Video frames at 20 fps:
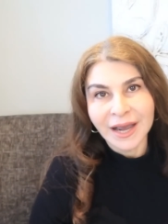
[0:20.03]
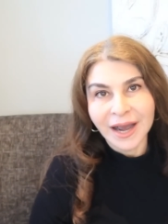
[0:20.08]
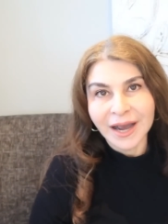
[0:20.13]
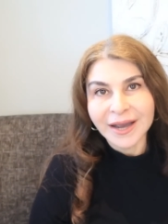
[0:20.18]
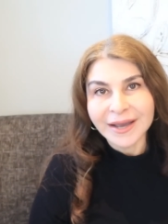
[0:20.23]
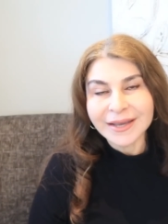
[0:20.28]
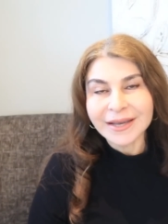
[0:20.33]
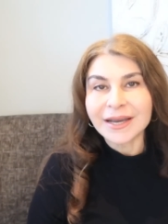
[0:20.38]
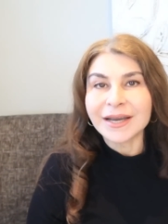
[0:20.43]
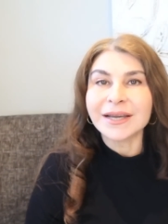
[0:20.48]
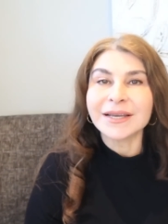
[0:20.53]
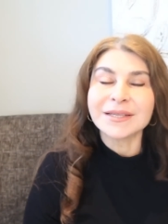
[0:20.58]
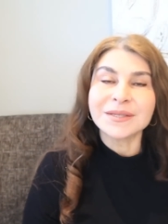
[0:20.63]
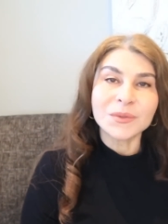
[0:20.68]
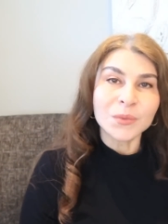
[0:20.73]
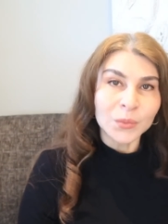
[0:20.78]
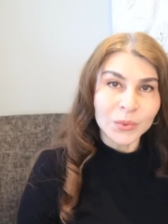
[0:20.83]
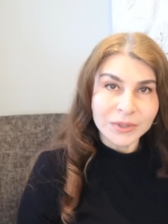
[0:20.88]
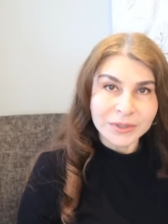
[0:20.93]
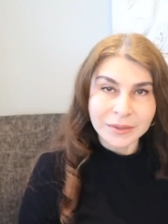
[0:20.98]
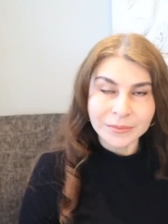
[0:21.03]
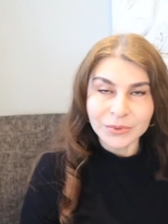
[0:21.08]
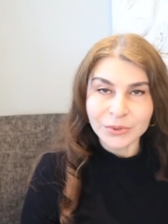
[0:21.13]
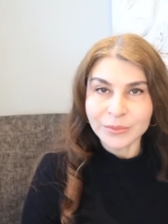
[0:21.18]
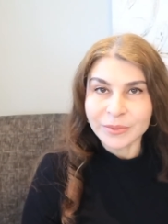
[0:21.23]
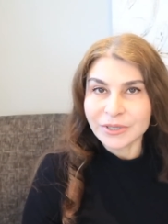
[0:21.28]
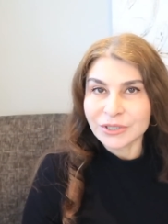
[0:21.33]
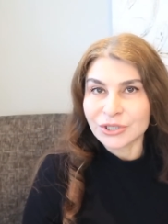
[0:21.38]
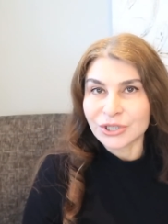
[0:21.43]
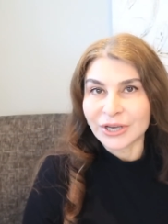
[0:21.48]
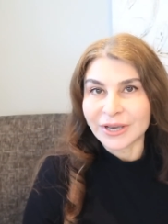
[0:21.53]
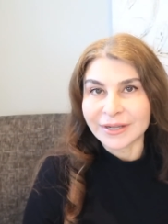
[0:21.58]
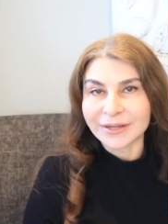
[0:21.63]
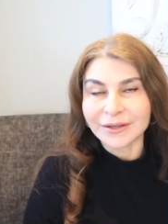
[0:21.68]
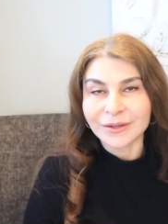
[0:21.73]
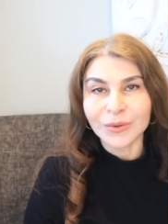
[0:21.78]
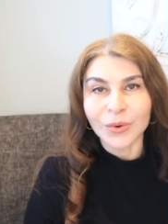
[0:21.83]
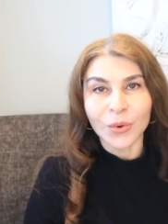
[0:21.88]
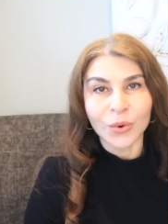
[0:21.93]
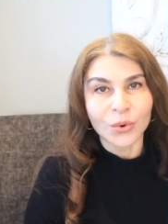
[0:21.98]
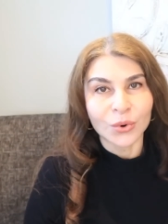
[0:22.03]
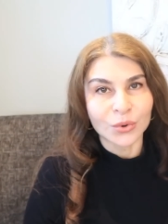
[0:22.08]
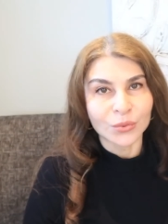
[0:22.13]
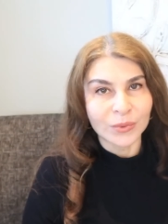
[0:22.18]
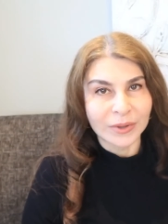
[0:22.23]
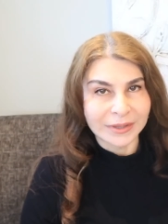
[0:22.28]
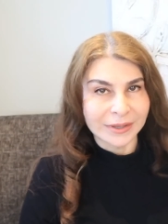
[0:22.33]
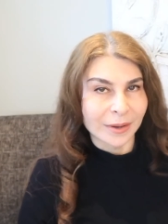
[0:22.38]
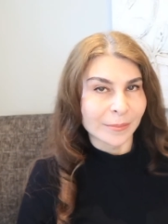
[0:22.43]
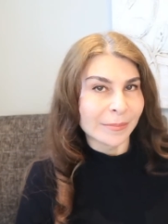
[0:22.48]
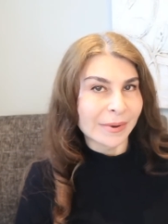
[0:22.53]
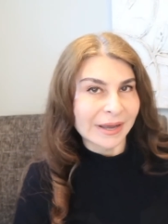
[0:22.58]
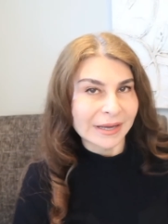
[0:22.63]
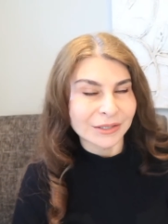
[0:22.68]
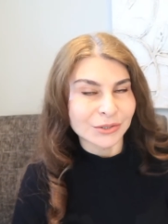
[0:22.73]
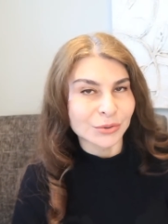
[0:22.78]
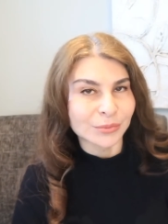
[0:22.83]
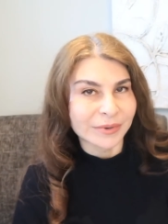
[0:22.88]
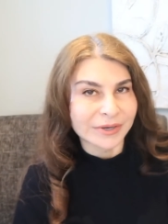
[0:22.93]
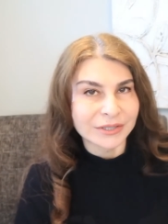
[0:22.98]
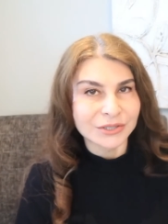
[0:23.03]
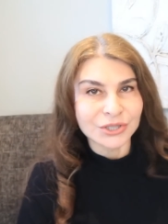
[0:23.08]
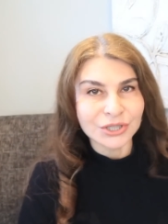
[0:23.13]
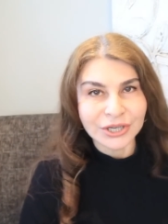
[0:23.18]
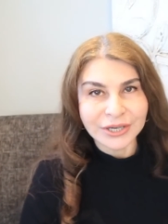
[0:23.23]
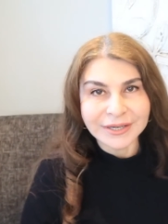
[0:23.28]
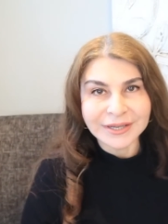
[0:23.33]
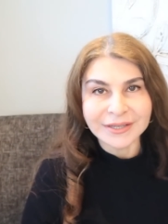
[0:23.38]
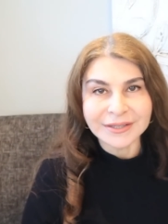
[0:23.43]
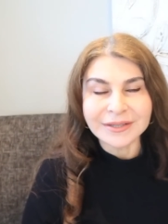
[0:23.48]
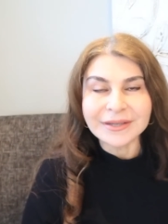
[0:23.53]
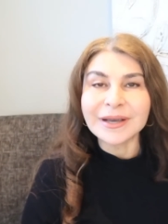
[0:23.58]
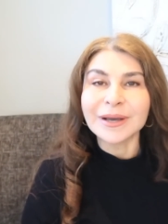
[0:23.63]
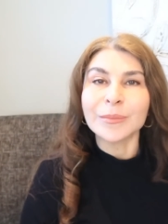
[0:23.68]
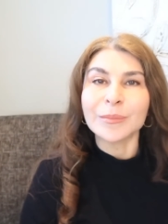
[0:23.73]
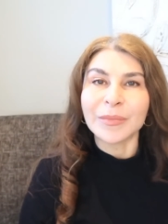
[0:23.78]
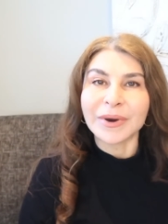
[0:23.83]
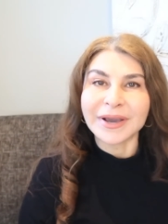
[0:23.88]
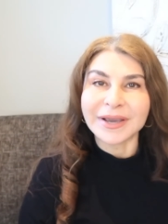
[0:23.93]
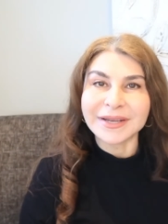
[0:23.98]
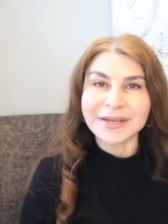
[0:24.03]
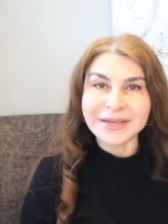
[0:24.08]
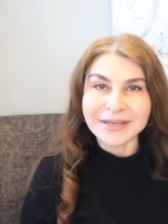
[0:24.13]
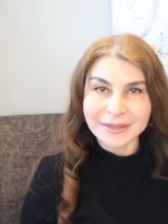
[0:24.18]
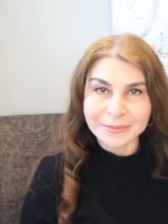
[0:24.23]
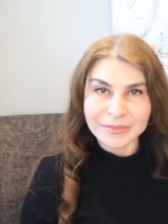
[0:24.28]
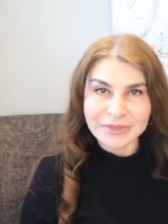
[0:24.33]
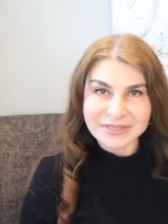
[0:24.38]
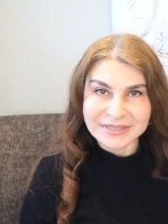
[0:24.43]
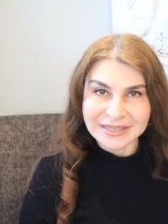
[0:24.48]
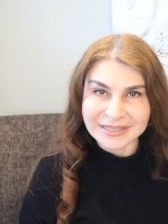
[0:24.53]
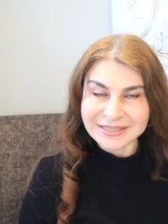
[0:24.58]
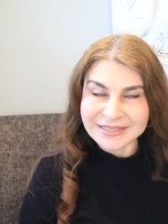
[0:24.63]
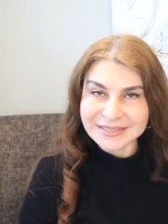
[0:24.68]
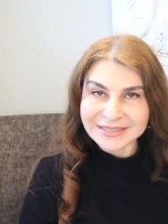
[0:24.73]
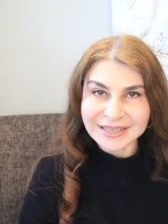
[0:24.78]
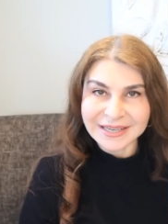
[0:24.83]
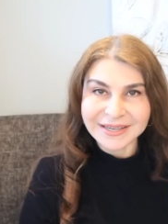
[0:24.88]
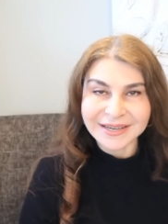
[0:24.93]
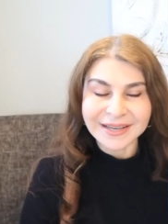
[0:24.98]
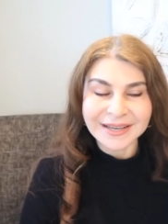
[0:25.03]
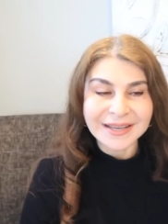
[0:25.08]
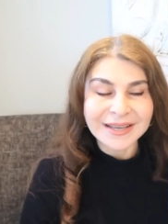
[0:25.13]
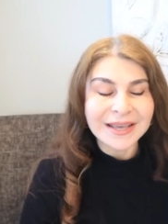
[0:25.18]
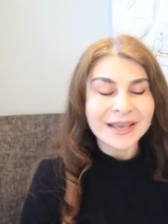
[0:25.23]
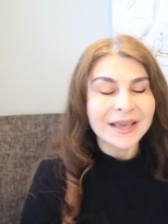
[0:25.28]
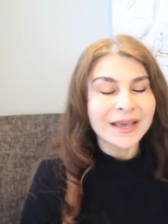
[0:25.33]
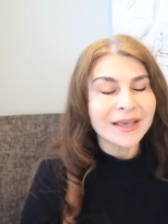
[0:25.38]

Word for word: Hi guys, welcome to my channel, or welcome back to my channel. My name is Oksana.